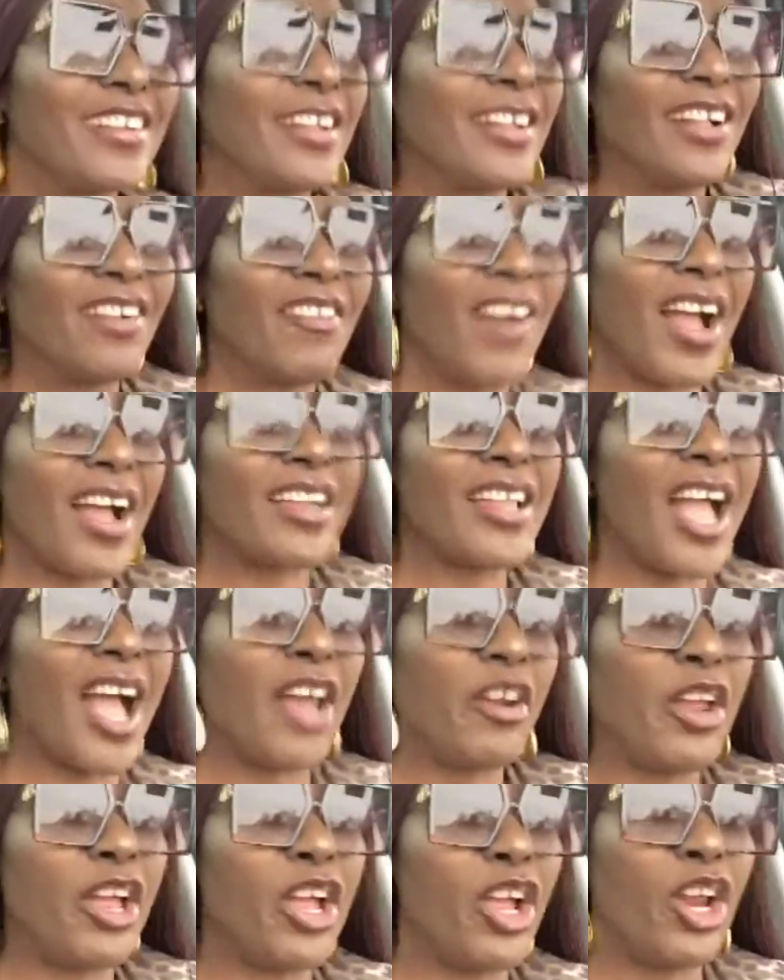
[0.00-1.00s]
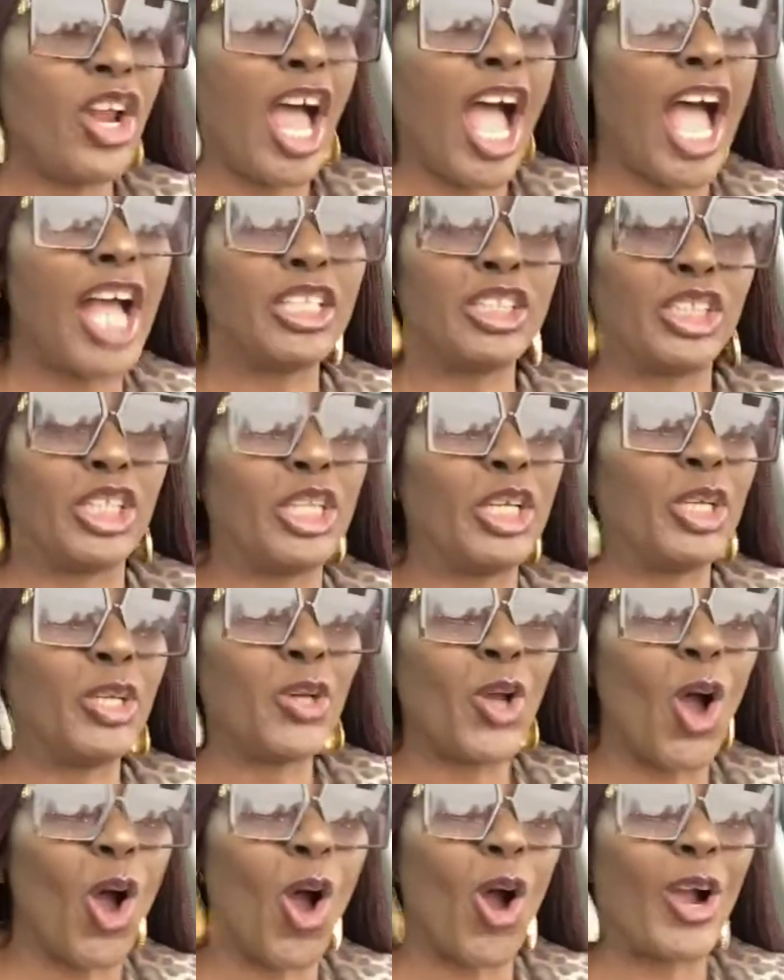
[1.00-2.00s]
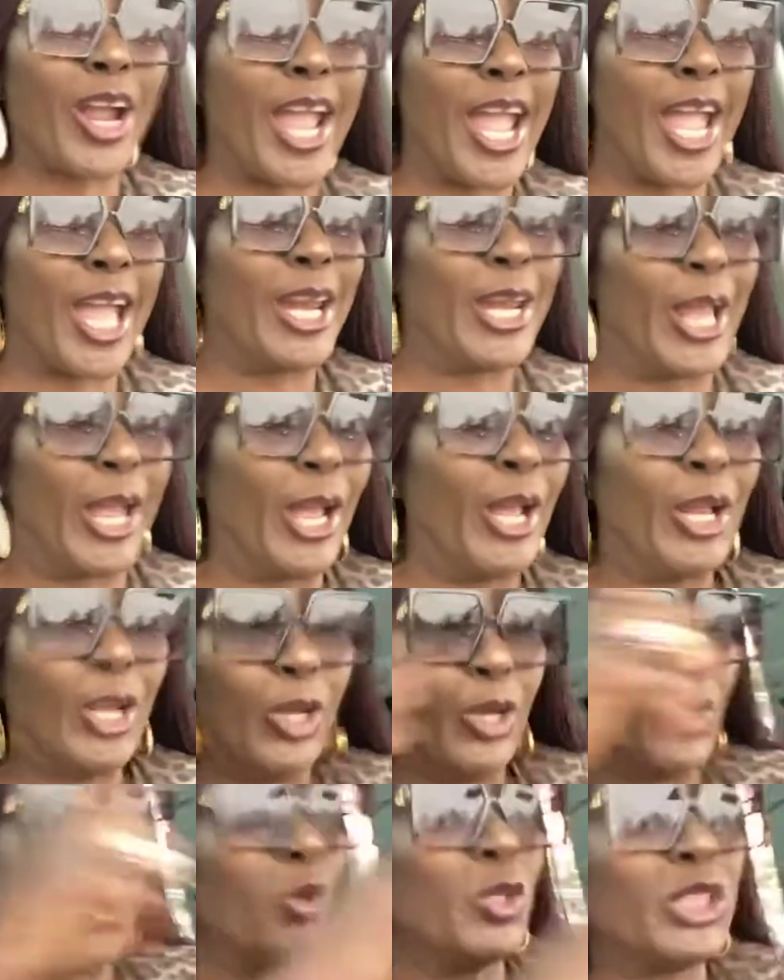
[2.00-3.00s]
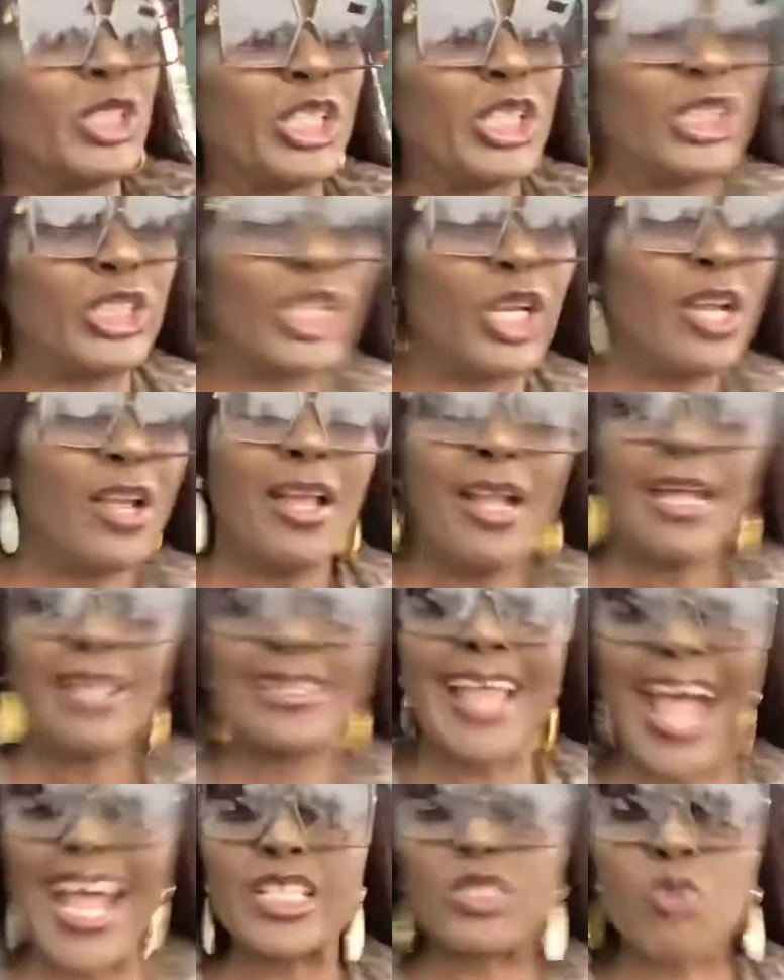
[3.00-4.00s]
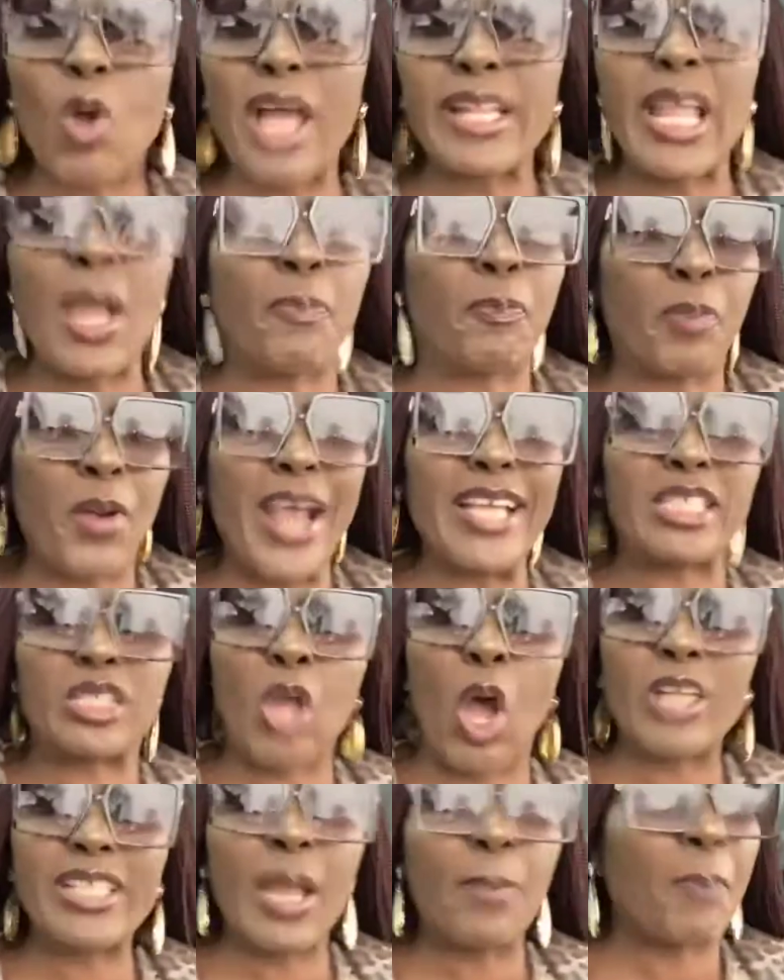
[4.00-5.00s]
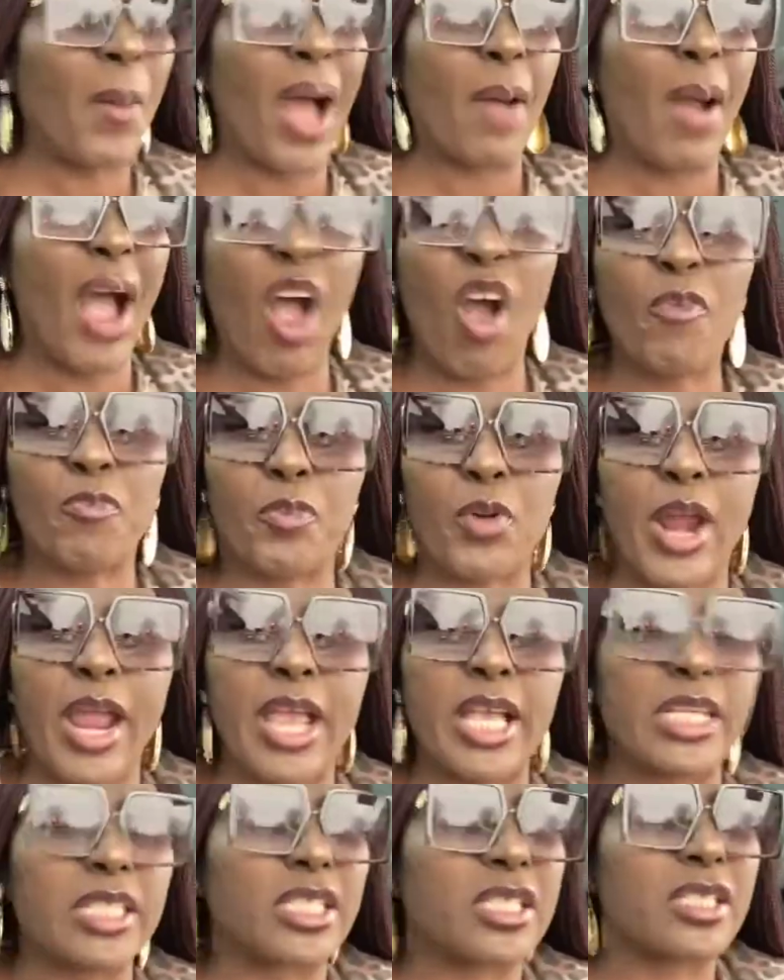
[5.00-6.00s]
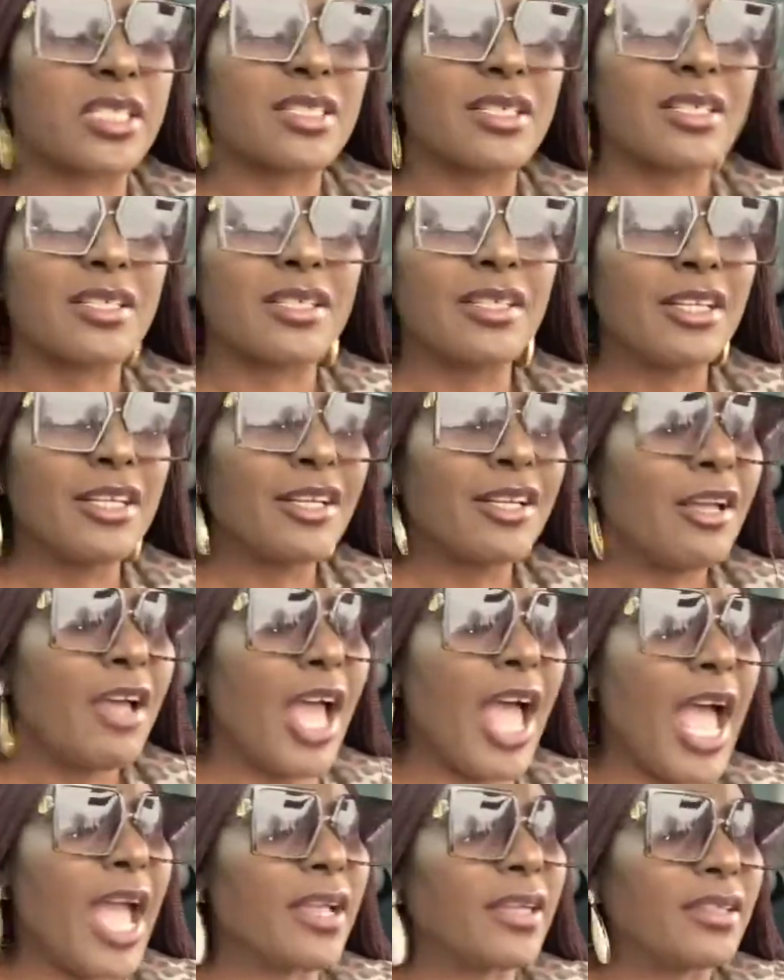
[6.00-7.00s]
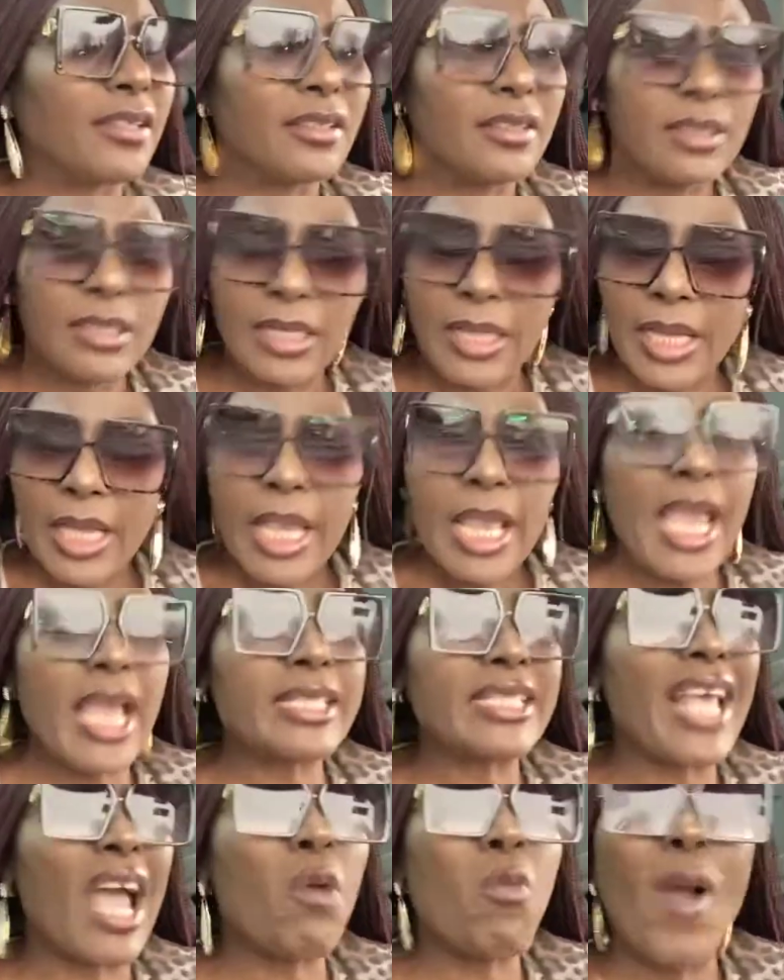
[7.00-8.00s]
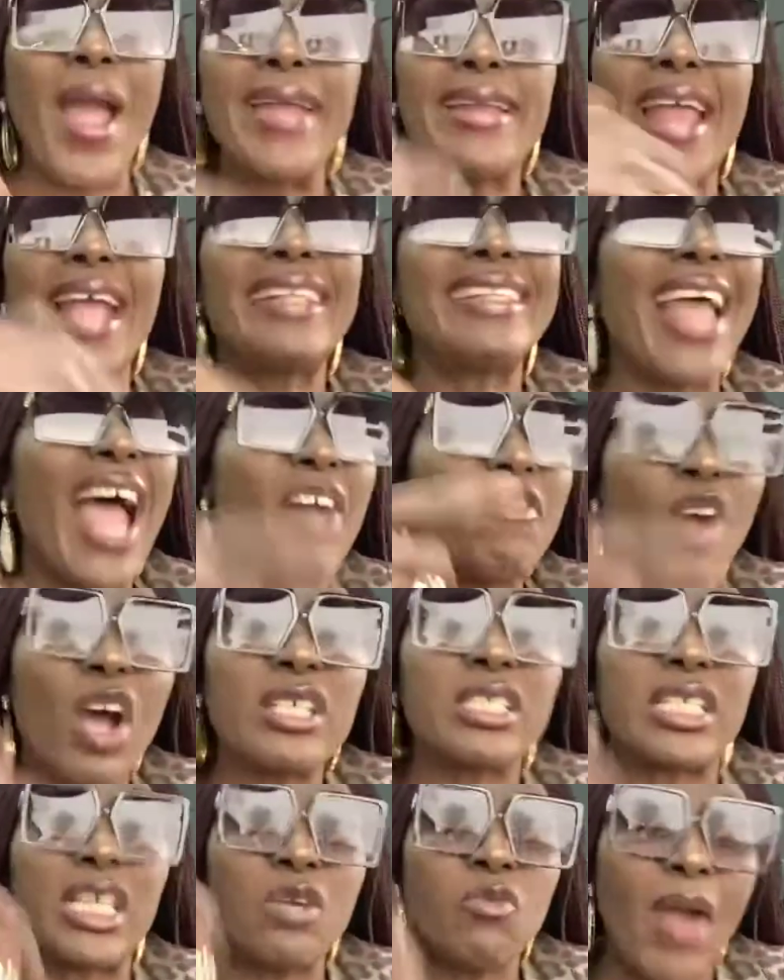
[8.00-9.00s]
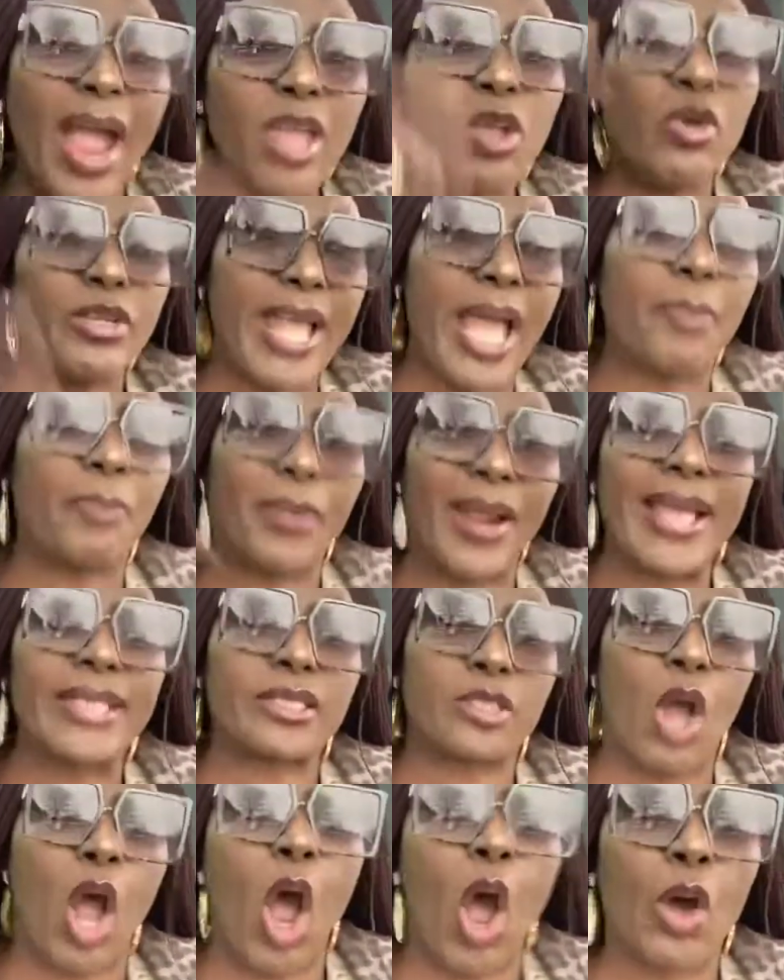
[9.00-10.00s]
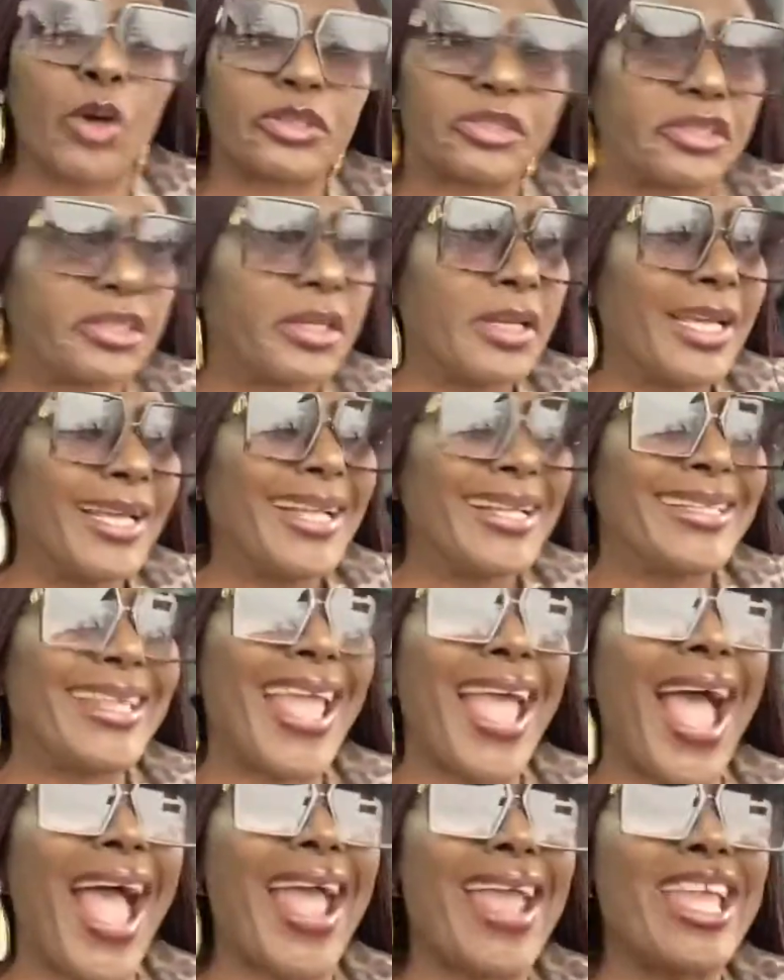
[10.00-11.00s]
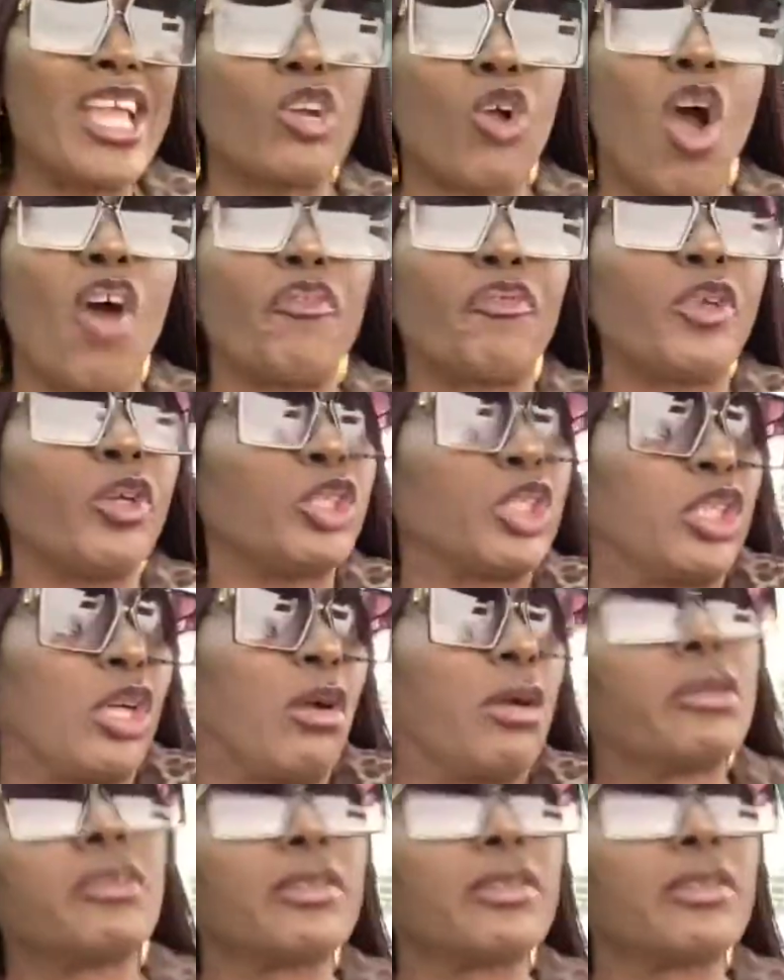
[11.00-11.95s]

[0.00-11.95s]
Wanyarela jirogene. Mojije. That's what the praise does, the power of praise. Hey. He said, when the devil see where you, they praise God, they are in confusion.